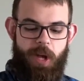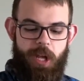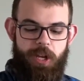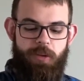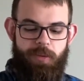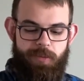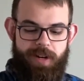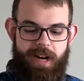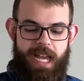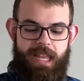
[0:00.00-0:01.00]
when we
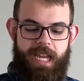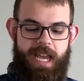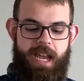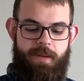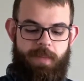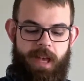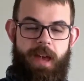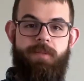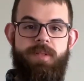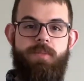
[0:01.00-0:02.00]
were at the camp,
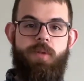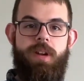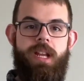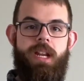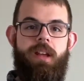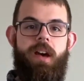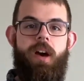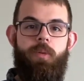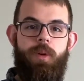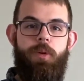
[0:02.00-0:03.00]
every morning
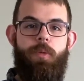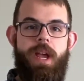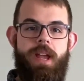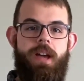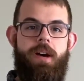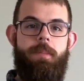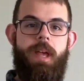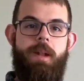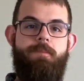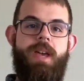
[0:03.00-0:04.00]
we would wake up
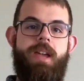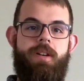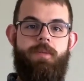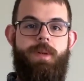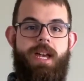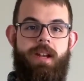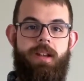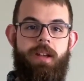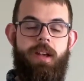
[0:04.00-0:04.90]
and make our bed.